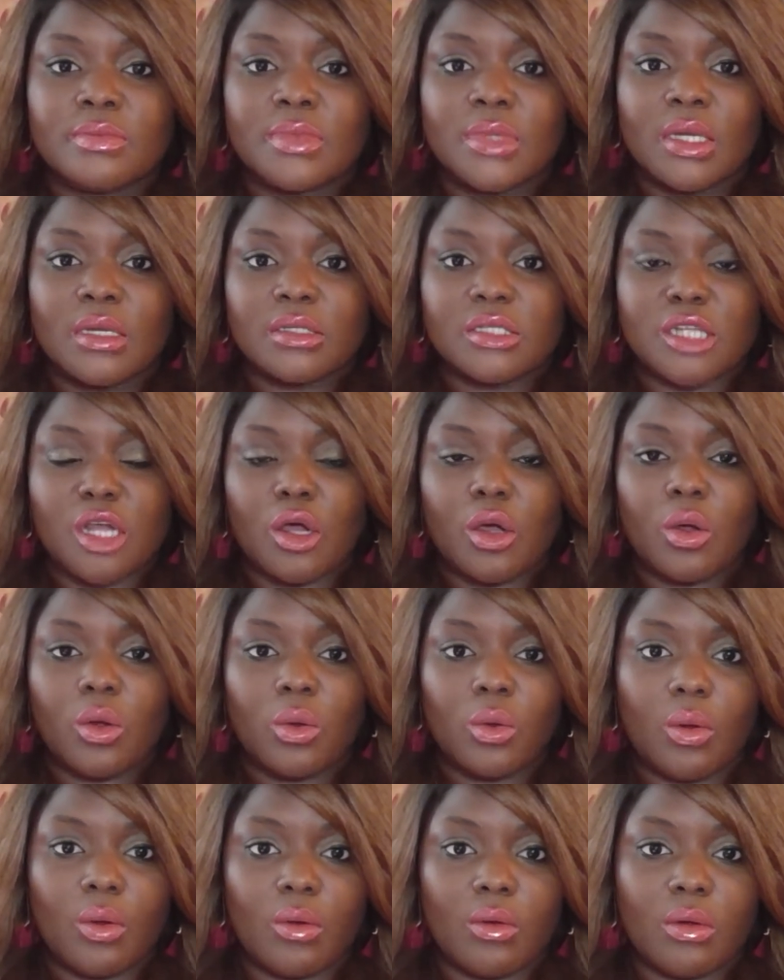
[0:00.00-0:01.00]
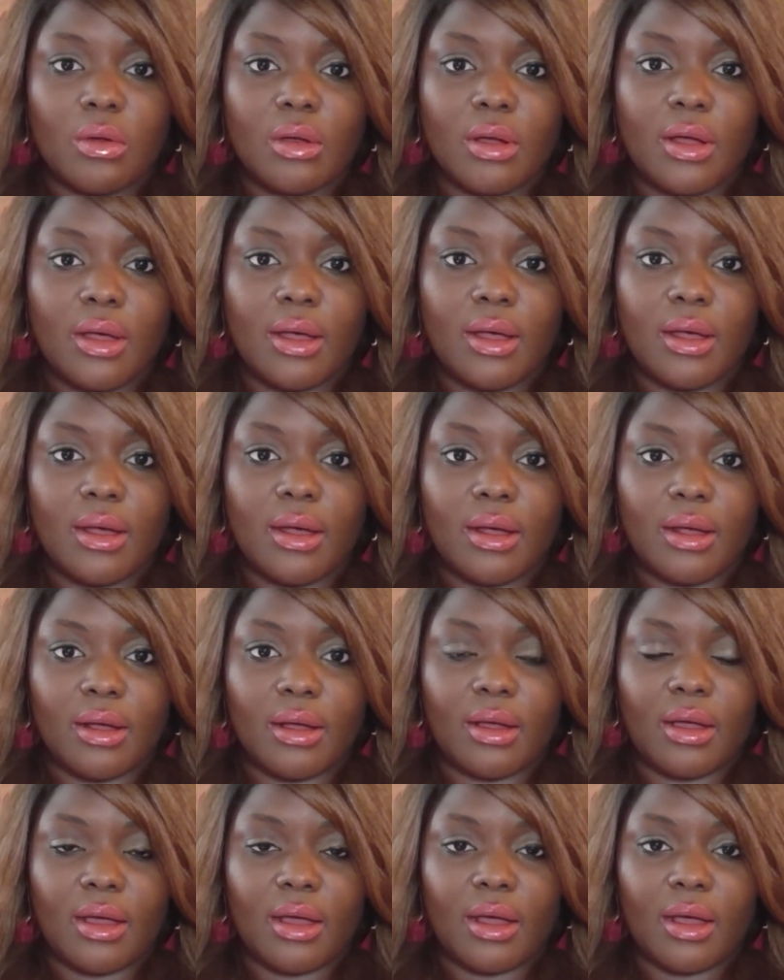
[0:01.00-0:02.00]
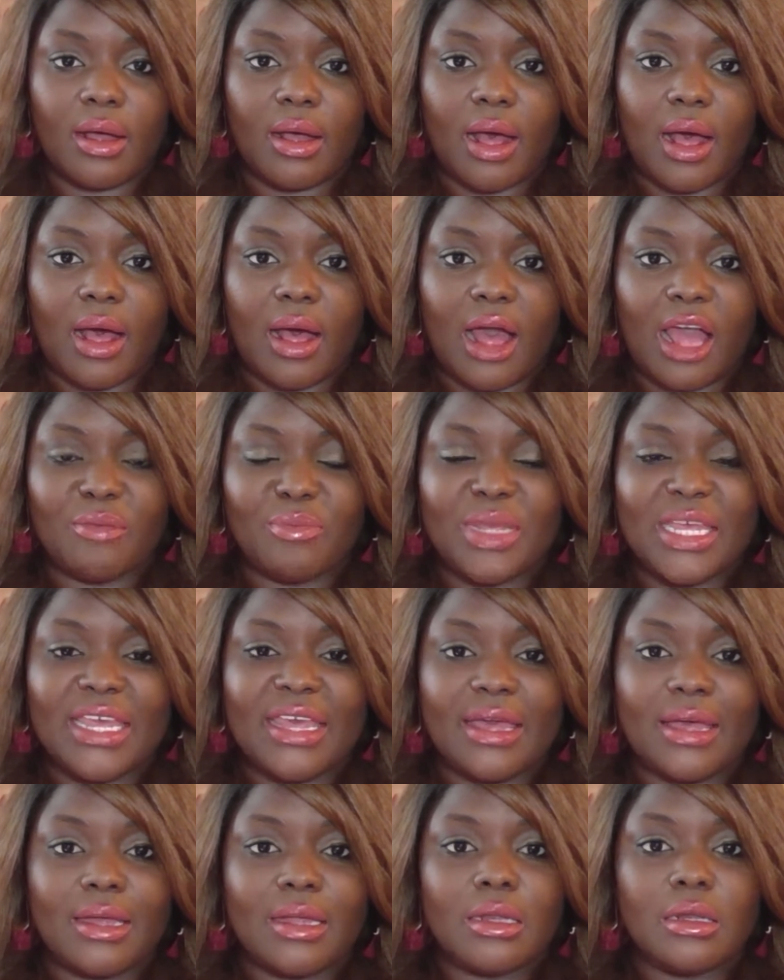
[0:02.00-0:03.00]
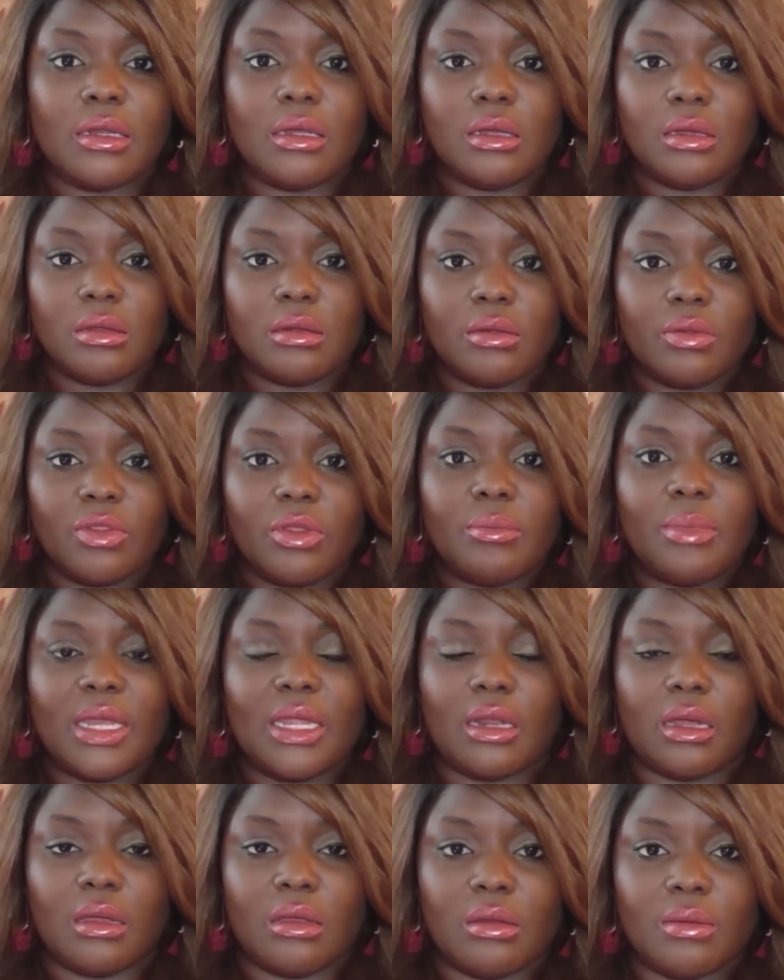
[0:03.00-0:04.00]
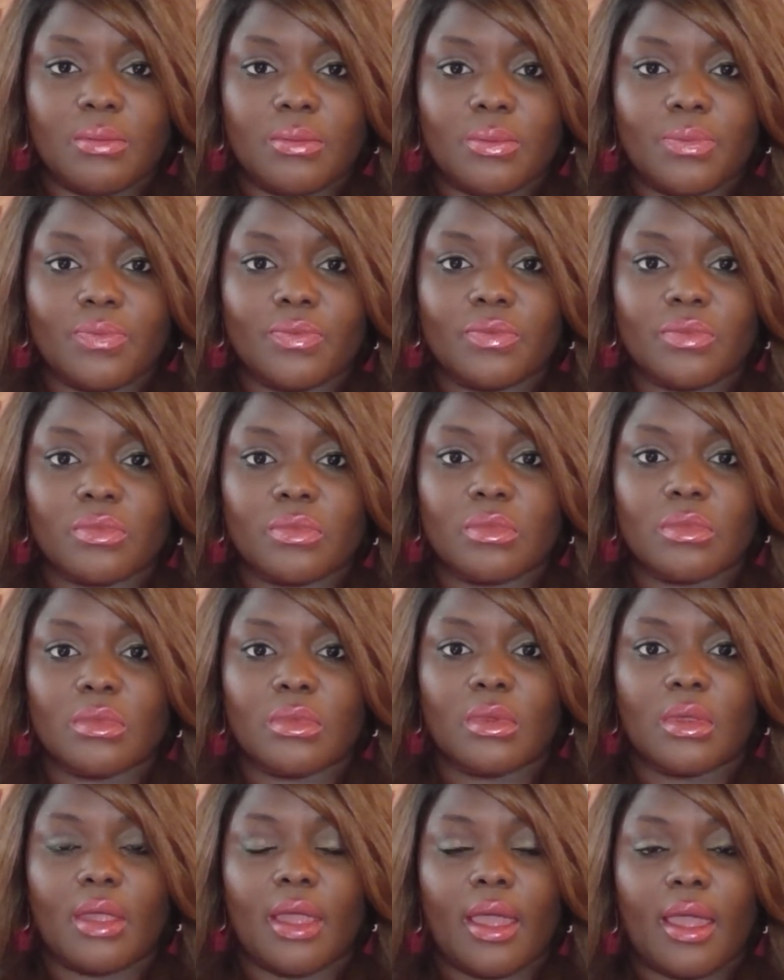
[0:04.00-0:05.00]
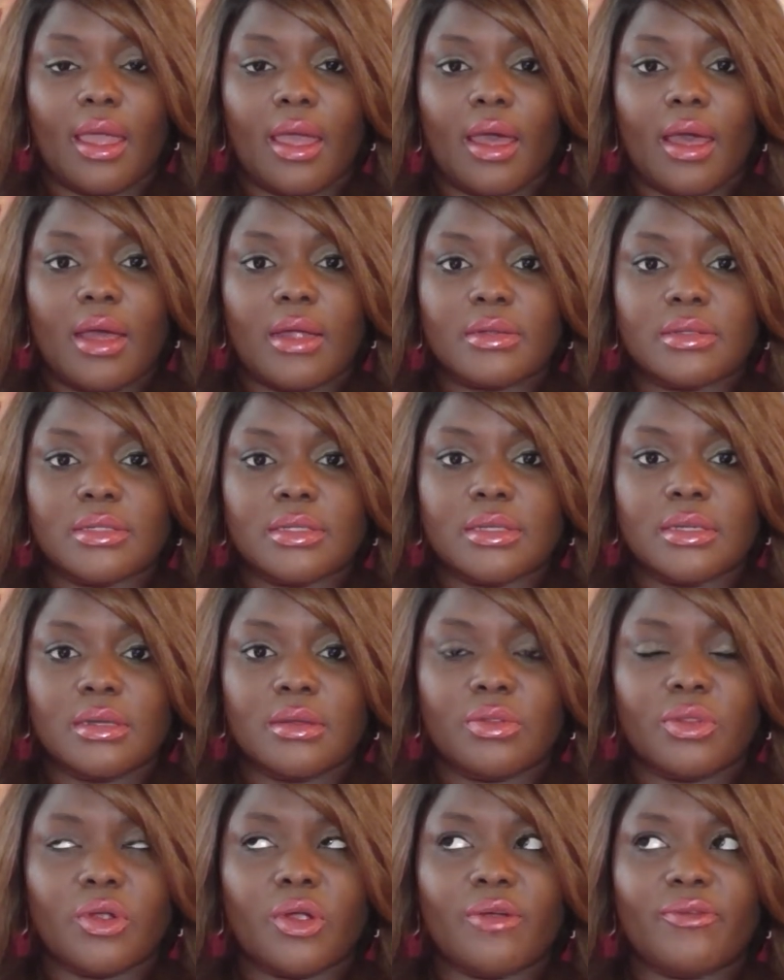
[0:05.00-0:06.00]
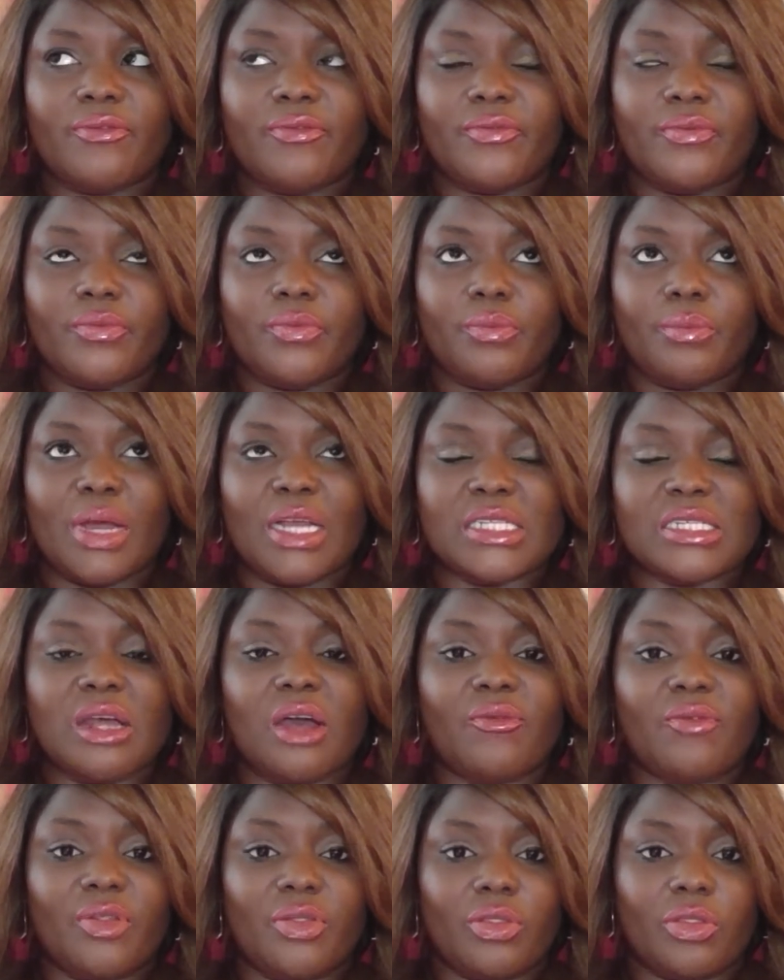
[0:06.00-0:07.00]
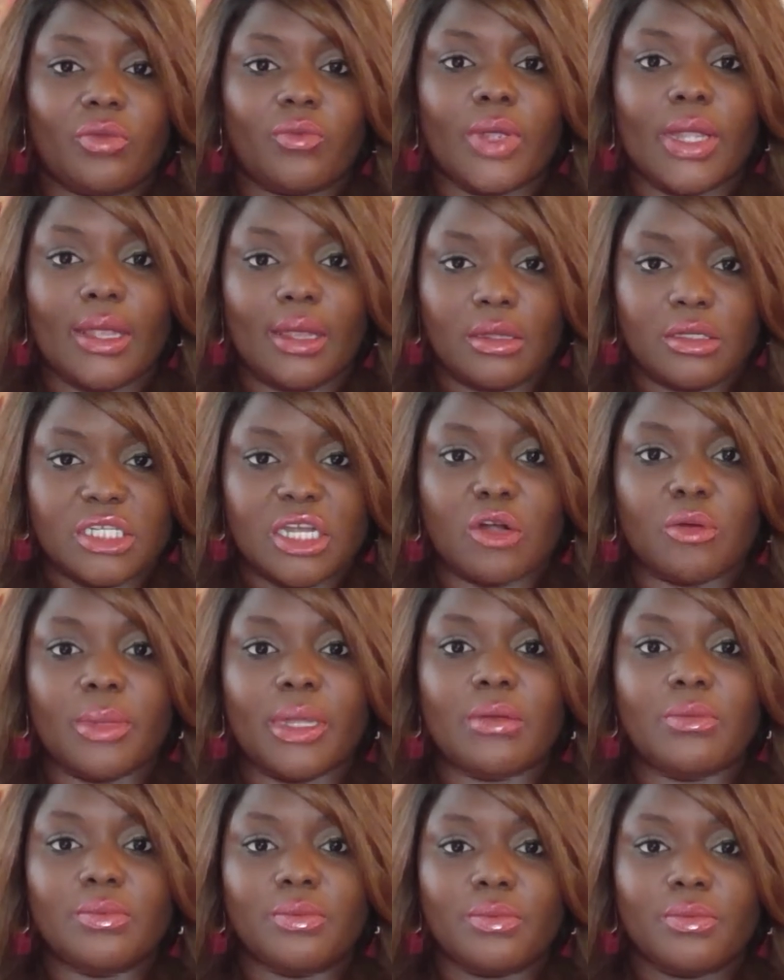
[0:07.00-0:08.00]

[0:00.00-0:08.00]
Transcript: So I begin the meeting, and there are myself and three gentlemen